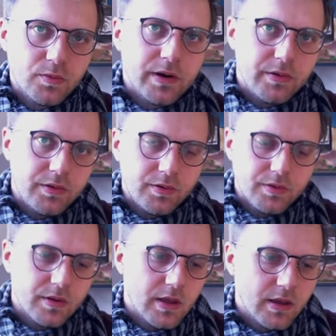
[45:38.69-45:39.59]
where you,
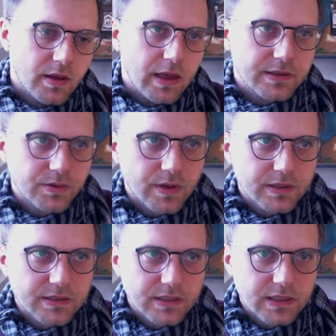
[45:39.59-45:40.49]
as you can
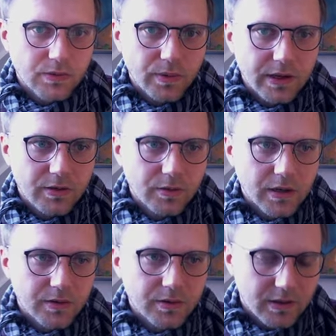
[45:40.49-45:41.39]
see, when you are